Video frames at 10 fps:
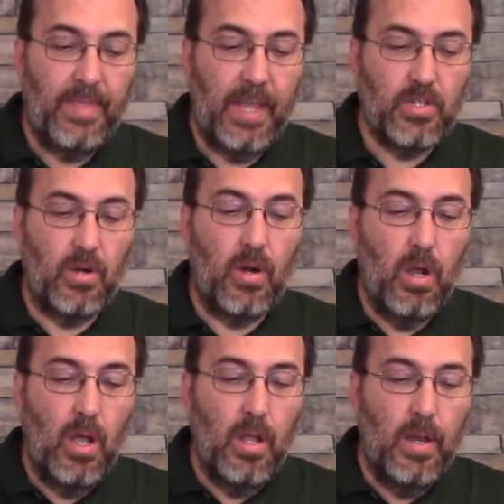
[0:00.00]
these
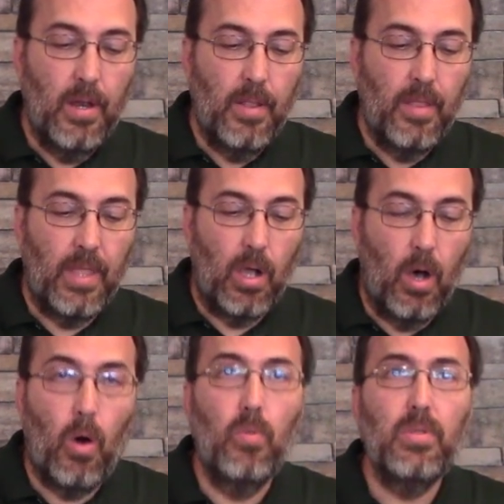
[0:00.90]
are
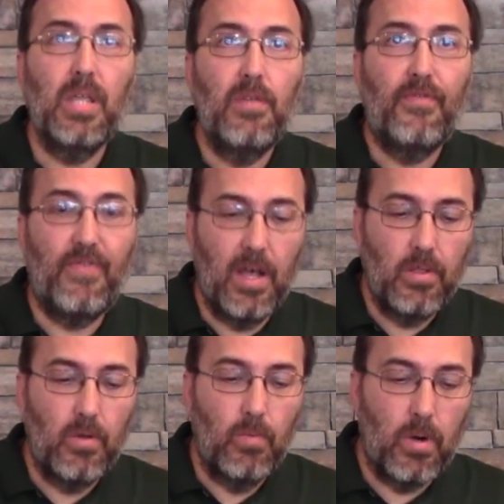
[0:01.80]
the only
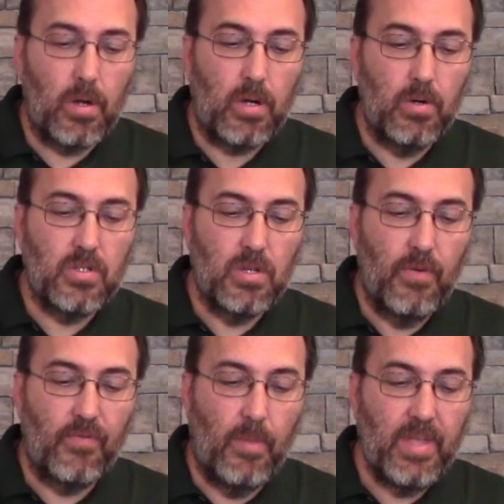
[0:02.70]
fellow workers
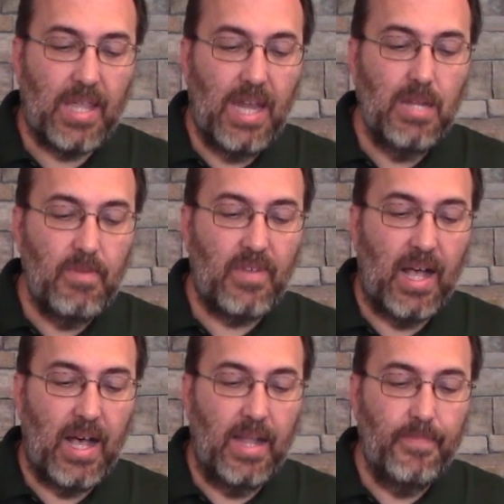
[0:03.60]
from the kingdom of
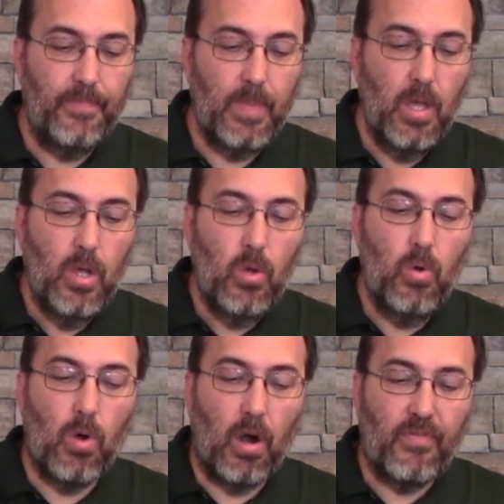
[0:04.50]
God
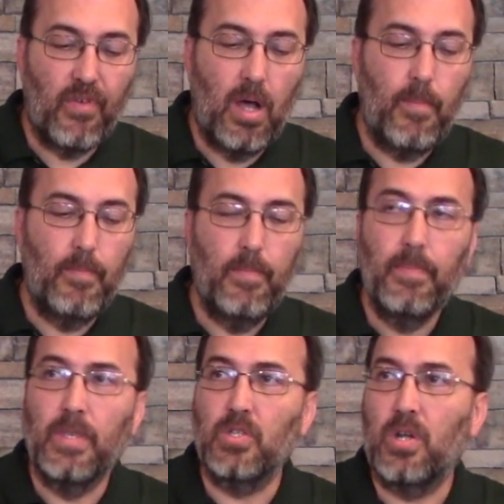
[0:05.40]
who are
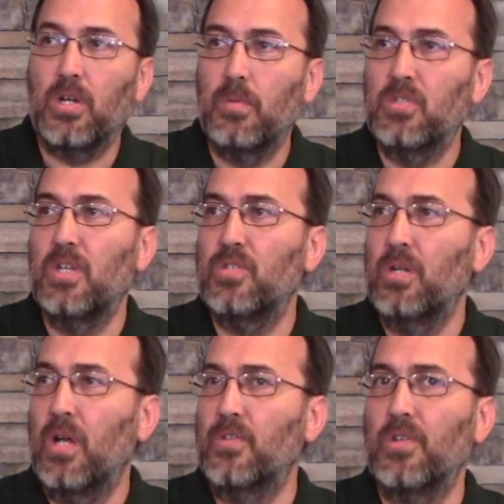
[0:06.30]
from the
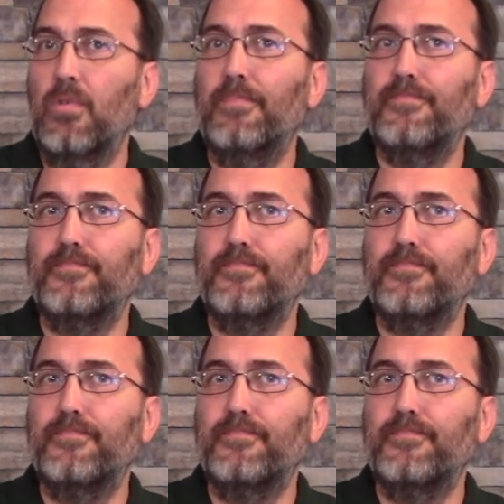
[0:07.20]
circumcision also.